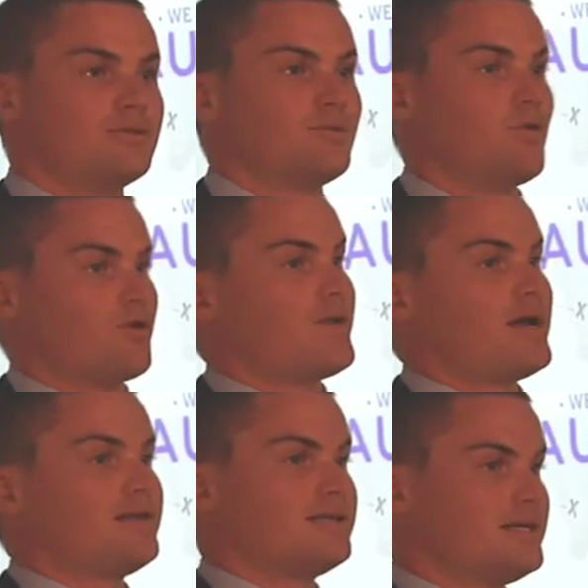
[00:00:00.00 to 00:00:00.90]
to walk
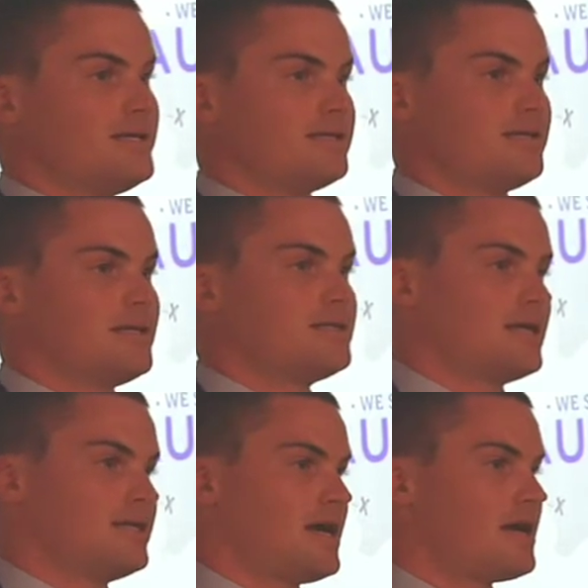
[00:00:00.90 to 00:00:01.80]
around in the cities and things
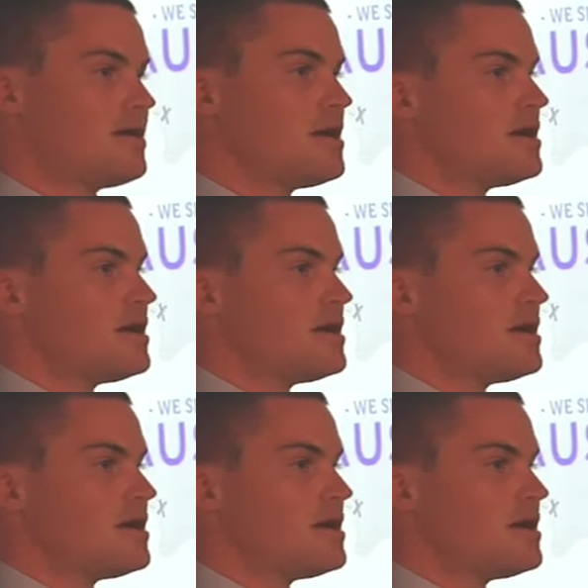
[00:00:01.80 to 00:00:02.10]
like that.